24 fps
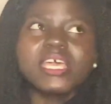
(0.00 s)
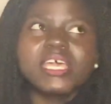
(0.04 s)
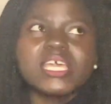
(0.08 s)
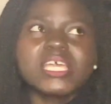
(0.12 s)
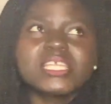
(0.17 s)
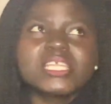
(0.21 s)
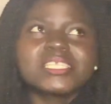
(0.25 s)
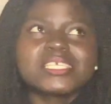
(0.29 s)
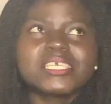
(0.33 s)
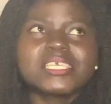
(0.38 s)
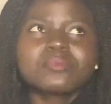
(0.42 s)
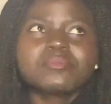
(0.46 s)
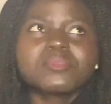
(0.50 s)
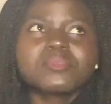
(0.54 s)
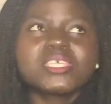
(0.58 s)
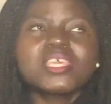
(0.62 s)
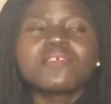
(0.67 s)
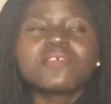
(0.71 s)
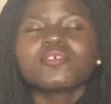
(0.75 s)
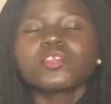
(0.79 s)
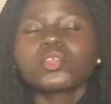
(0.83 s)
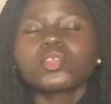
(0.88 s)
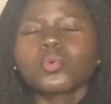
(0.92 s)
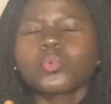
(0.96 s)
It seems
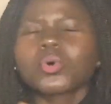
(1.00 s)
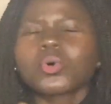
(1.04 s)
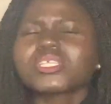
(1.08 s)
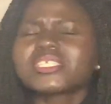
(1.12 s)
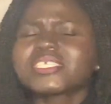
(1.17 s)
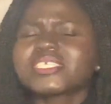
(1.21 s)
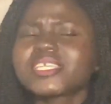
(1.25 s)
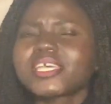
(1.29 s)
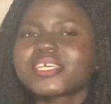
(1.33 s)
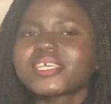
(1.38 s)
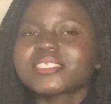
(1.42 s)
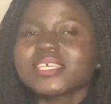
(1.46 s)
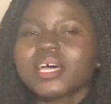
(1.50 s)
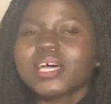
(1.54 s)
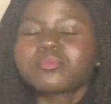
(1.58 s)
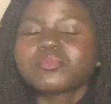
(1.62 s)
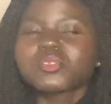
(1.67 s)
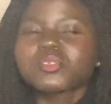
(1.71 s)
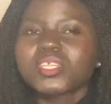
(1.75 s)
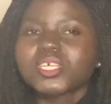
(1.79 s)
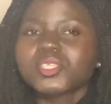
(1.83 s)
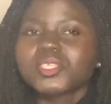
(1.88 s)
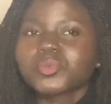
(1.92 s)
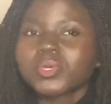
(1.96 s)
even though it wasn't yet up
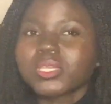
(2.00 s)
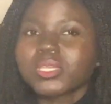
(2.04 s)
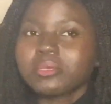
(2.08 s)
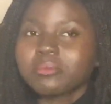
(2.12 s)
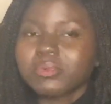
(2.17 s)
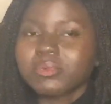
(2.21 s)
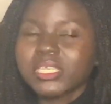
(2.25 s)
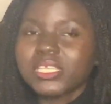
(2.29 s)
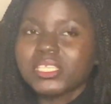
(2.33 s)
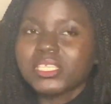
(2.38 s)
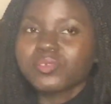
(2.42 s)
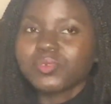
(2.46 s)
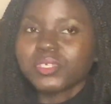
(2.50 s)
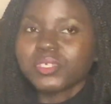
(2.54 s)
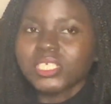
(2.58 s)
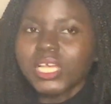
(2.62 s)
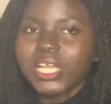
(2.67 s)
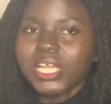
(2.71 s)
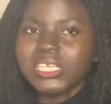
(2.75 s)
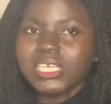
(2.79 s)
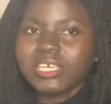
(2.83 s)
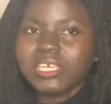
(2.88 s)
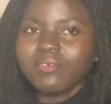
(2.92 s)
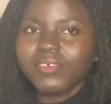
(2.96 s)
to the 20 minutes
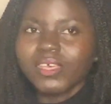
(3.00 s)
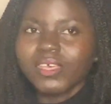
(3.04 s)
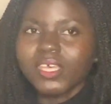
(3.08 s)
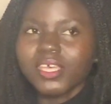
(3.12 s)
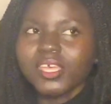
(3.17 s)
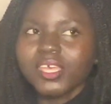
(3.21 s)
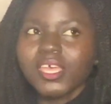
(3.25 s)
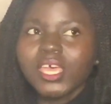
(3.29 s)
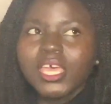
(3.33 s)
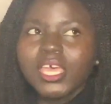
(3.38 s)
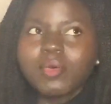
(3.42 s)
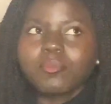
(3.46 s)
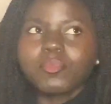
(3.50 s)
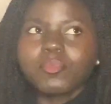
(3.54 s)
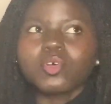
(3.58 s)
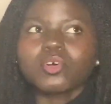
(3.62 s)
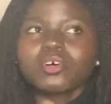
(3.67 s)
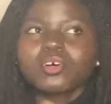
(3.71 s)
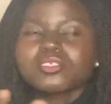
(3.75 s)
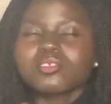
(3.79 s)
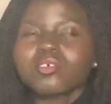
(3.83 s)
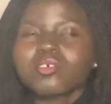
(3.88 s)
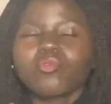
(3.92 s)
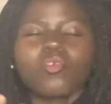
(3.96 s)
Richard gave her,
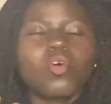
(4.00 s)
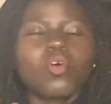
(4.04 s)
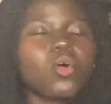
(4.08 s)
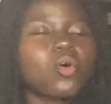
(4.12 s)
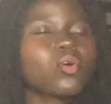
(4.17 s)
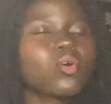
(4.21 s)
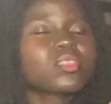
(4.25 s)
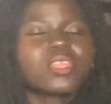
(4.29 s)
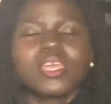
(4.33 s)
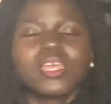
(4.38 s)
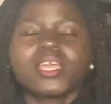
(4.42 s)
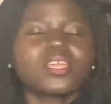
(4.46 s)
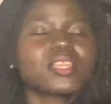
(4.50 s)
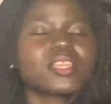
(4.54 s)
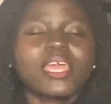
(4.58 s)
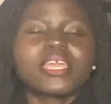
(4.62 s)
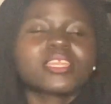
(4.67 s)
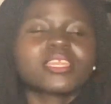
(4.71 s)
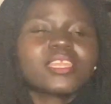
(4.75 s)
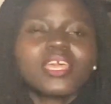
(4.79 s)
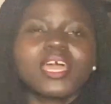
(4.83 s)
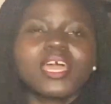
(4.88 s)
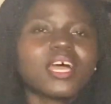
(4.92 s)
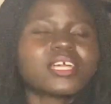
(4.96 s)
because of all the
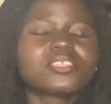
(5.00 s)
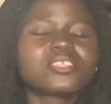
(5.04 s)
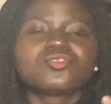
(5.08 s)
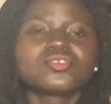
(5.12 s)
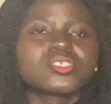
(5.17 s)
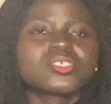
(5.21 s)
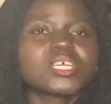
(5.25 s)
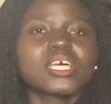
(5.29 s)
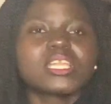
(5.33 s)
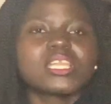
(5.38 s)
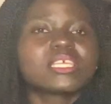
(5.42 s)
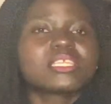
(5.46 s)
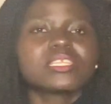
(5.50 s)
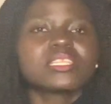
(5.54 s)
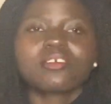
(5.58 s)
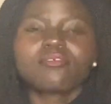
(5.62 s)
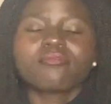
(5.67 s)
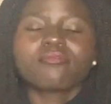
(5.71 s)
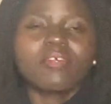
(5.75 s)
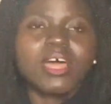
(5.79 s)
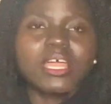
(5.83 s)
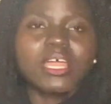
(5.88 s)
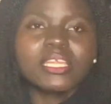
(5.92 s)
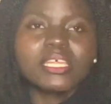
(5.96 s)
like the adrenaline, the
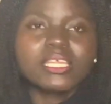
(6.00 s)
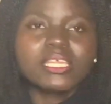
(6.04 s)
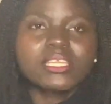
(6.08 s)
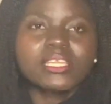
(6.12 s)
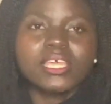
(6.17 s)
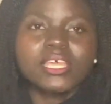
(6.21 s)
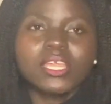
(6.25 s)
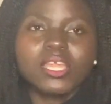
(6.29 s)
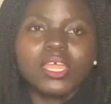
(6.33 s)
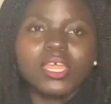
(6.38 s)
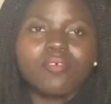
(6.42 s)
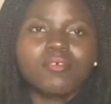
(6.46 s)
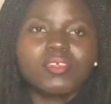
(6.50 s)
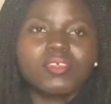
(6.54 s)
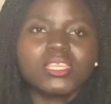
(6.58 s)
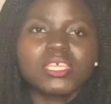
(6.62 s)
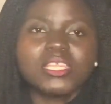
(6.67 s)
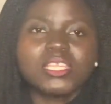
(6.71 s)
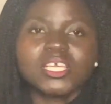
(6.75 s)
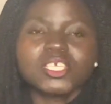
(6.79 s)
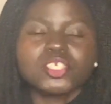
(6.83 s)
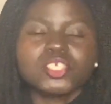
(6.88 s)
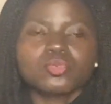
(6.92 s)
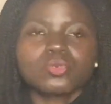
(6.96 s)
running, and everything
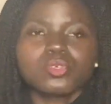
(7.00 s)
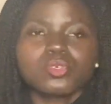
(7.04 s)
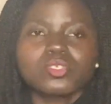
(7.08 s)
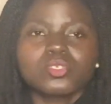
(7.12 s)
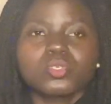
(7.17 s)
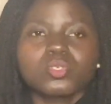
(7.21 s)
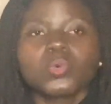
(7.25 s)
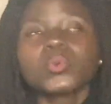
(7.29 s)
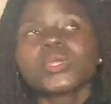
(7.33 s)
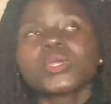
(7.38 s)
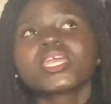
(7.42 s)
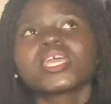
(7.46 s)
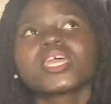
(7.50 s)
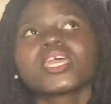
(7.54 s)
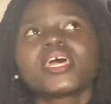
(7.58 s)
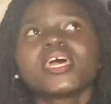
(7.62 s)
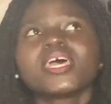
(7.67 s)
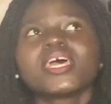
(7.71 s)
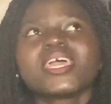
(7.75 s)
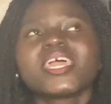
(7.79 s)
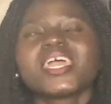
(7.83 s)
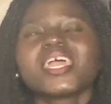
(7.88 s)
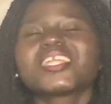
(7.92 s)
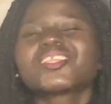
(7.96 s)
that she was doing,
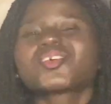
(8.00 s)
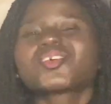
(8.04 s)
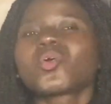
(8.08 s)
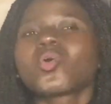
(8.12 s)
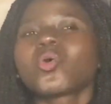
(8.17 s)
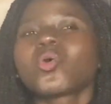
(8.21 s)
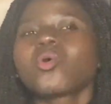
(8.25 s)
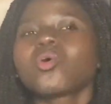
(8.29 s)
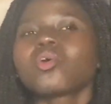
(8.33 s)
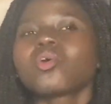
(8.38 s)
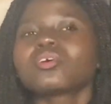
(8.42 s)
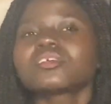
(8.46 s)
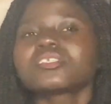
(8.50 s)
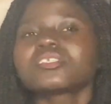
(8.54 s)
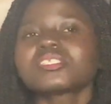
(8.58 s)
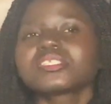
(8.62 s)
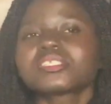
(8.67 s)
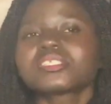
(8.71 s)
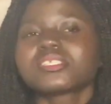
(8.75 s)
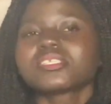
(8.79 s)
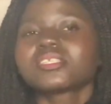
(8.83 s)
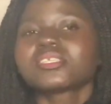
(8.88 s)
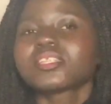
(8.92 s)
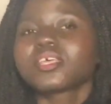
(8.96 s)
it
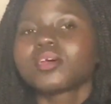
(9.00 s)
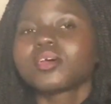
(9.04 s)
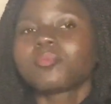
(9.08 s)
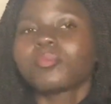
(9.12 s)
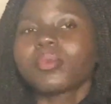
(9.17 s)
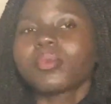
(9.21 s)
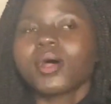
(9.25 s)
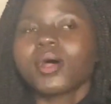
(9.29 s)
caused the